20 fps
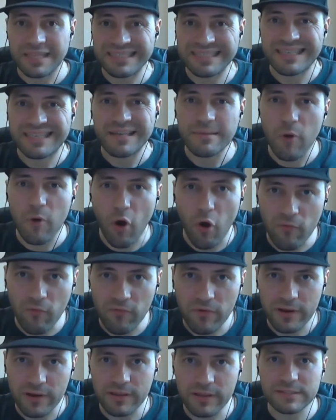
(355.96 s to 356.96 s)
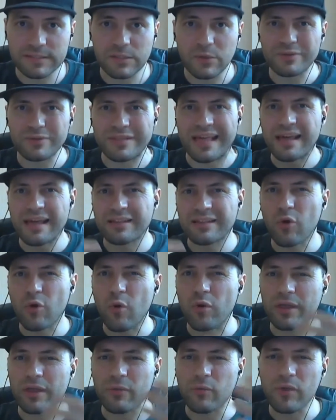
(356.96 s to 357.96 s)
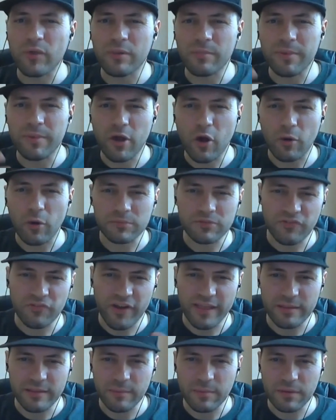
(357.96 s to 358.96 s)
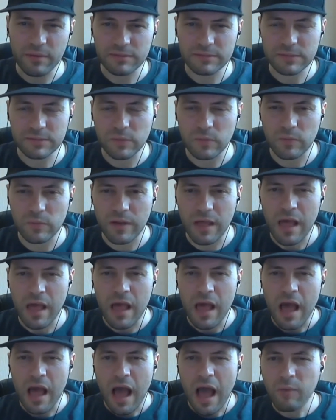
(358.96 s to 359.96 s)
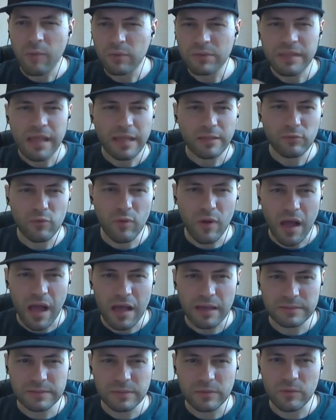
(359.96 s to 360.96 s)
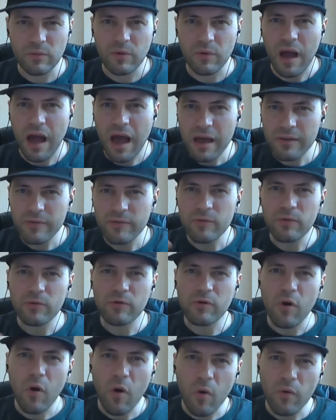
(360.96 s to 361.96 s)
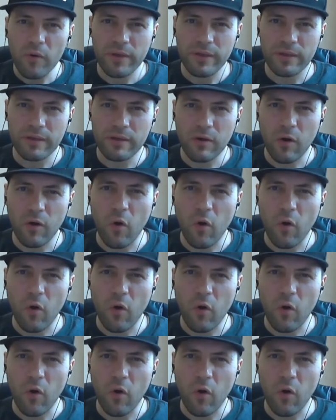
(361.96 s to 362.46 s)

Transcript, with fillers: steam offering so their token will become tradable mm-hmm. soon i would like to ask you are you going